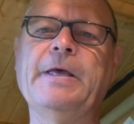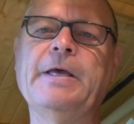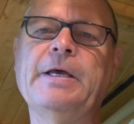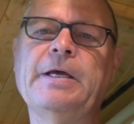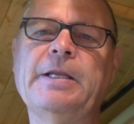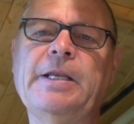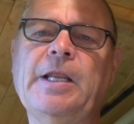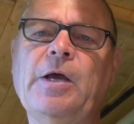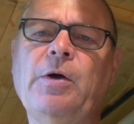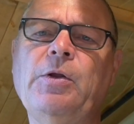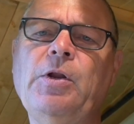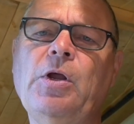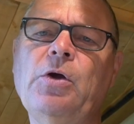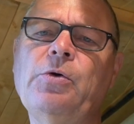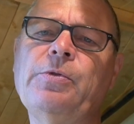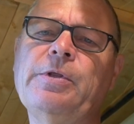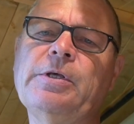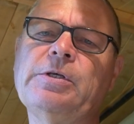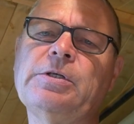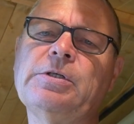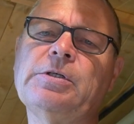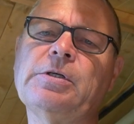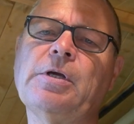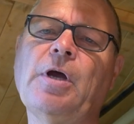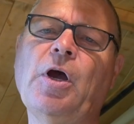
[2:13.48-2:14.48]
Now I know
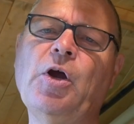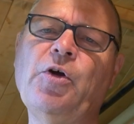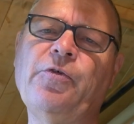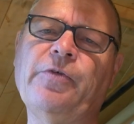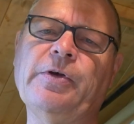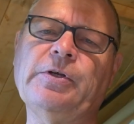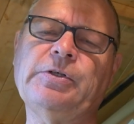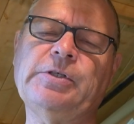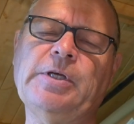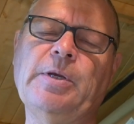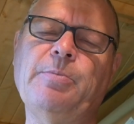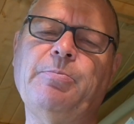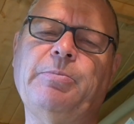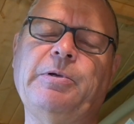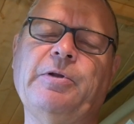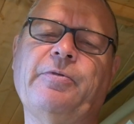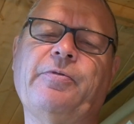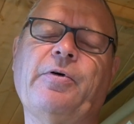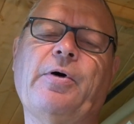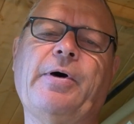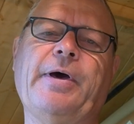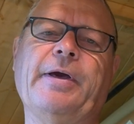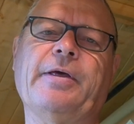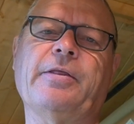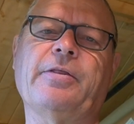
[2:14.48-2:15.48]
this is
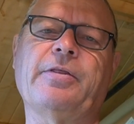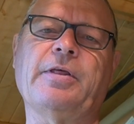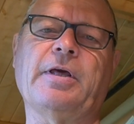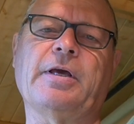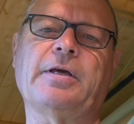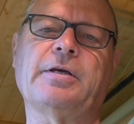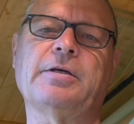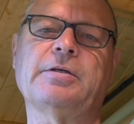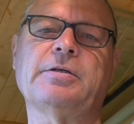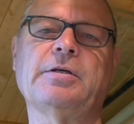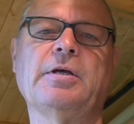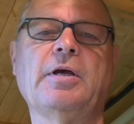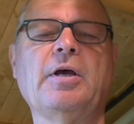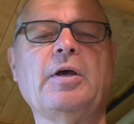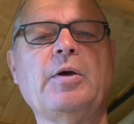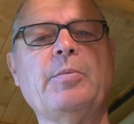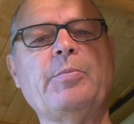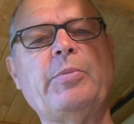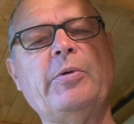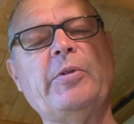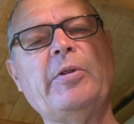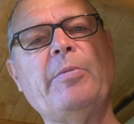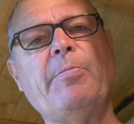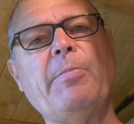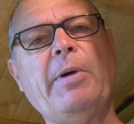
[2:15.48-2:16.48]
oversimplifying things,
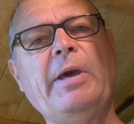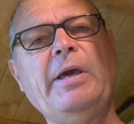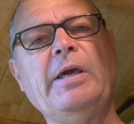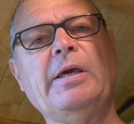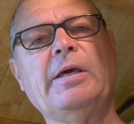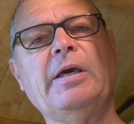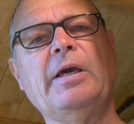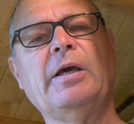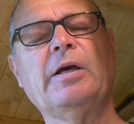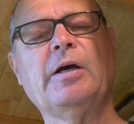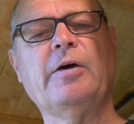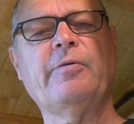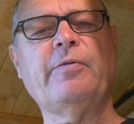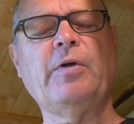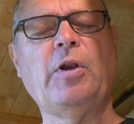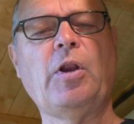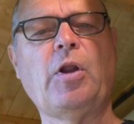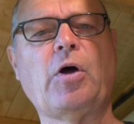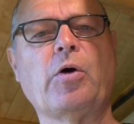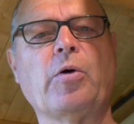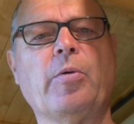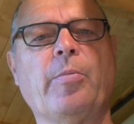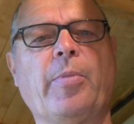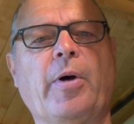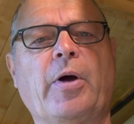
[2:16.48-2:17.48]
but the making of a
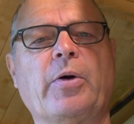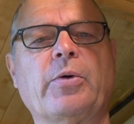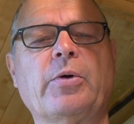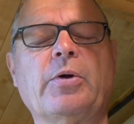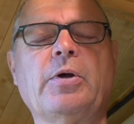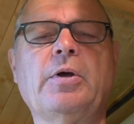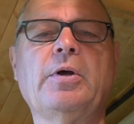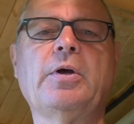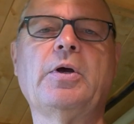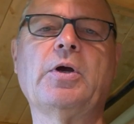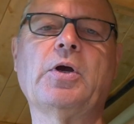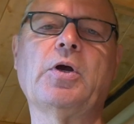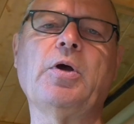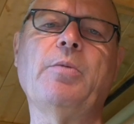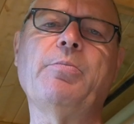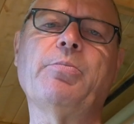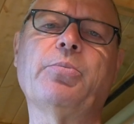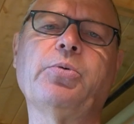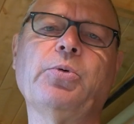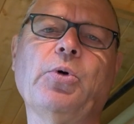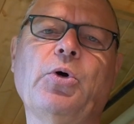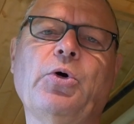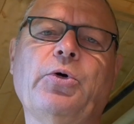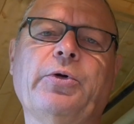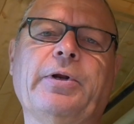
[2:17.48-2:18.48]
longbow can
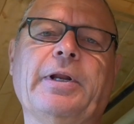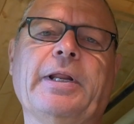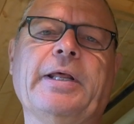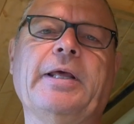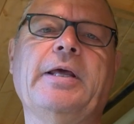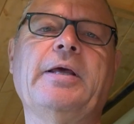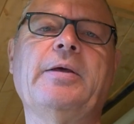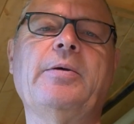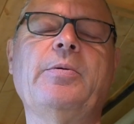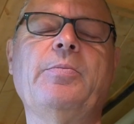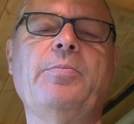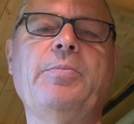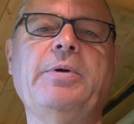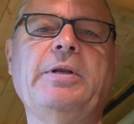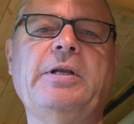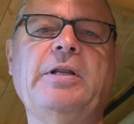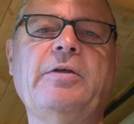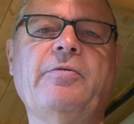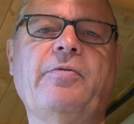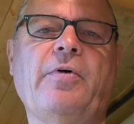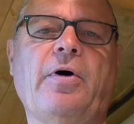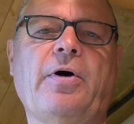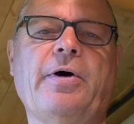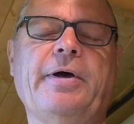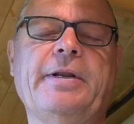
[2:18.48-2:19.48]
broadly be
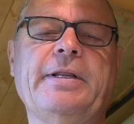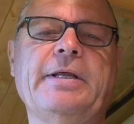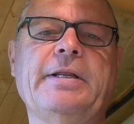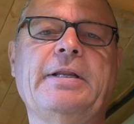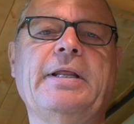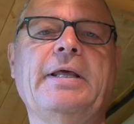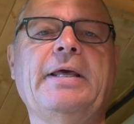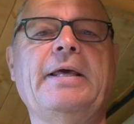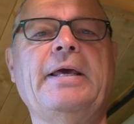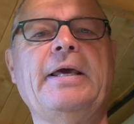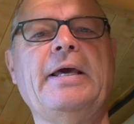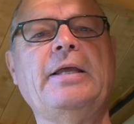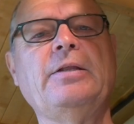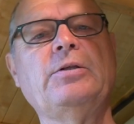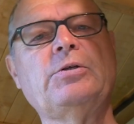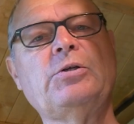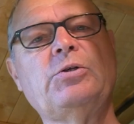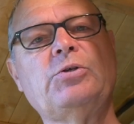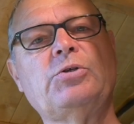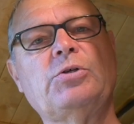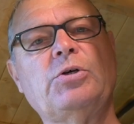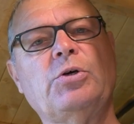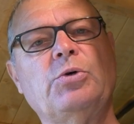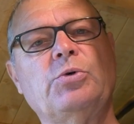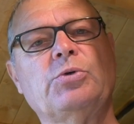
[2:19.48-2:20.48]
divided into
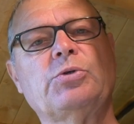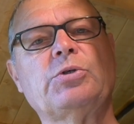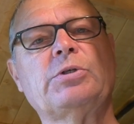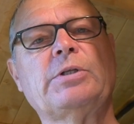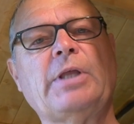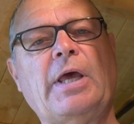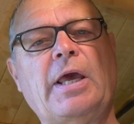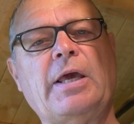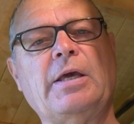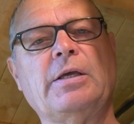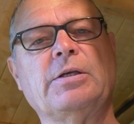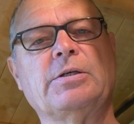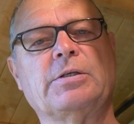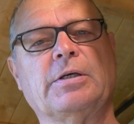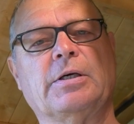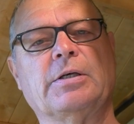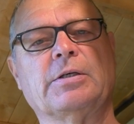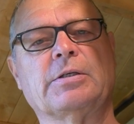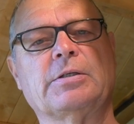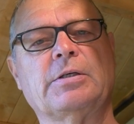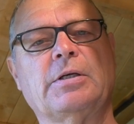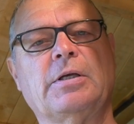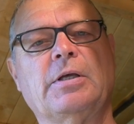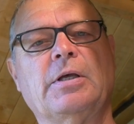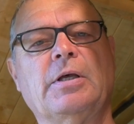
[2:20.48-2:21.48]
2
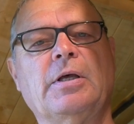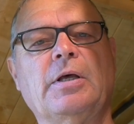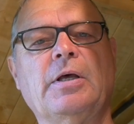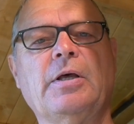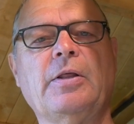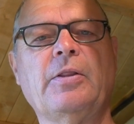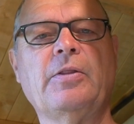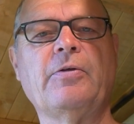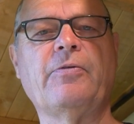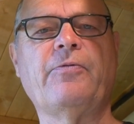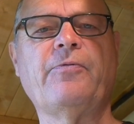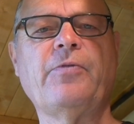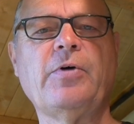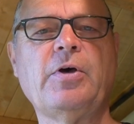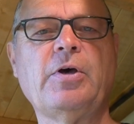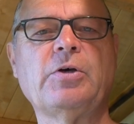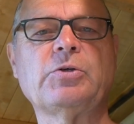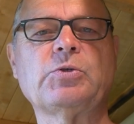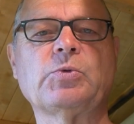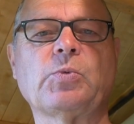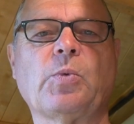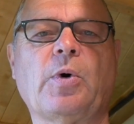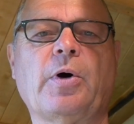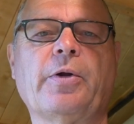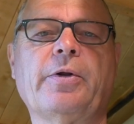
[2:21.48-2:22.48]
stages. The
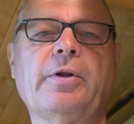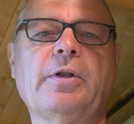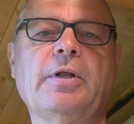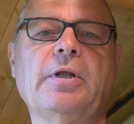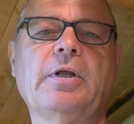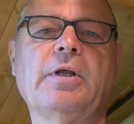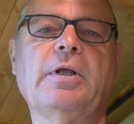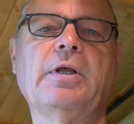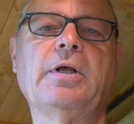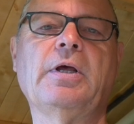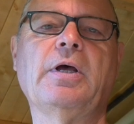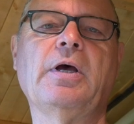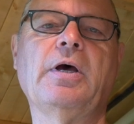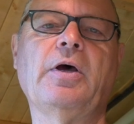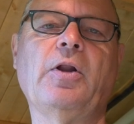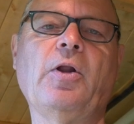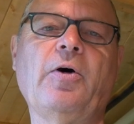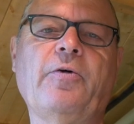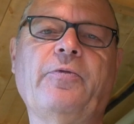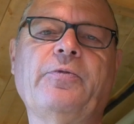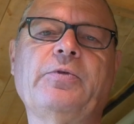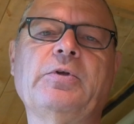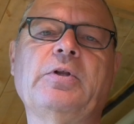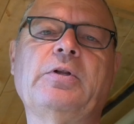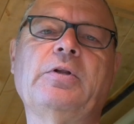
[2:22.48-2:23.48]
first one, and
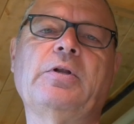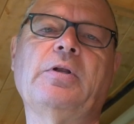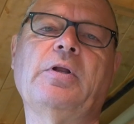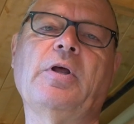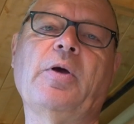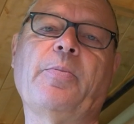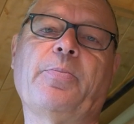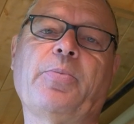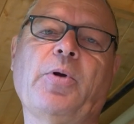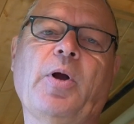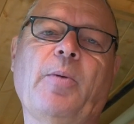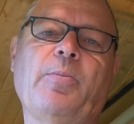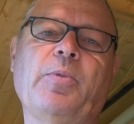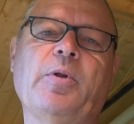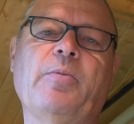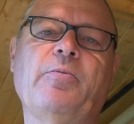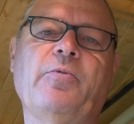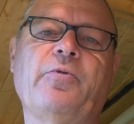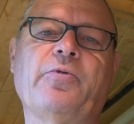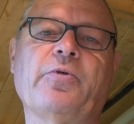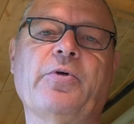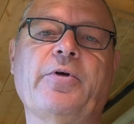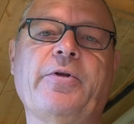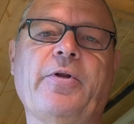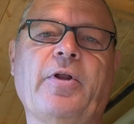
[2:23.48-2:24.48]
often a problem
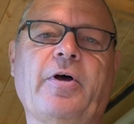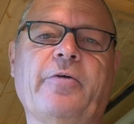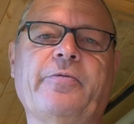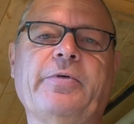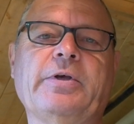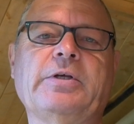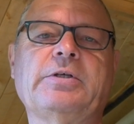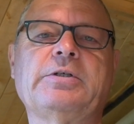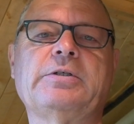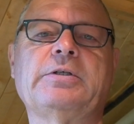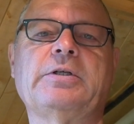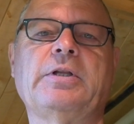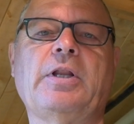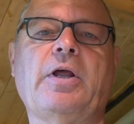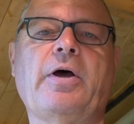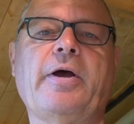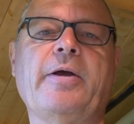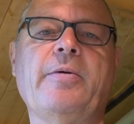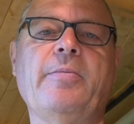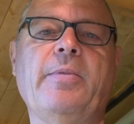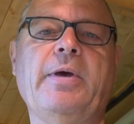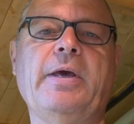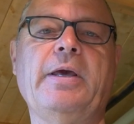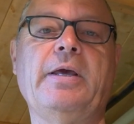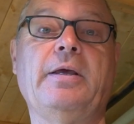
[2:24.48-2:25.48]
for a novice
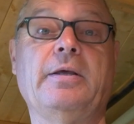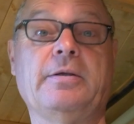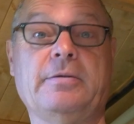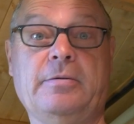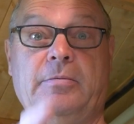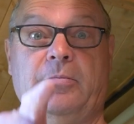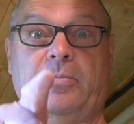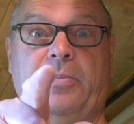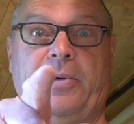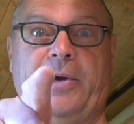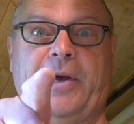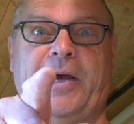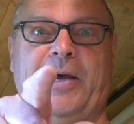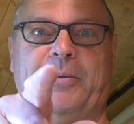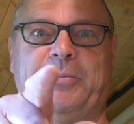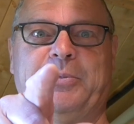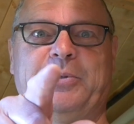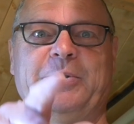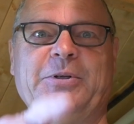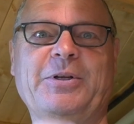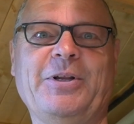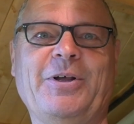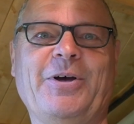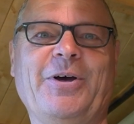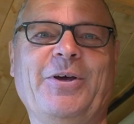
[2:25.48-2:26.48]
like me, and
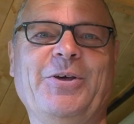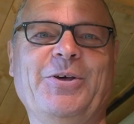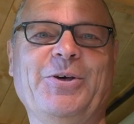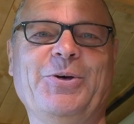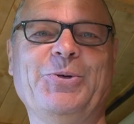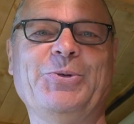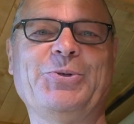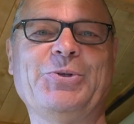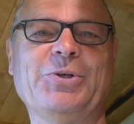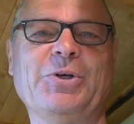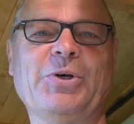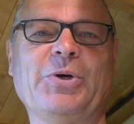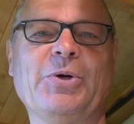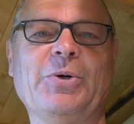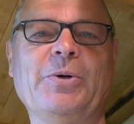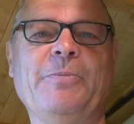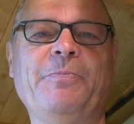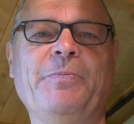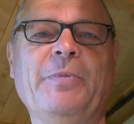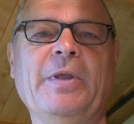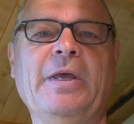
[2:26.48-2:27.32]
perhaps like you too,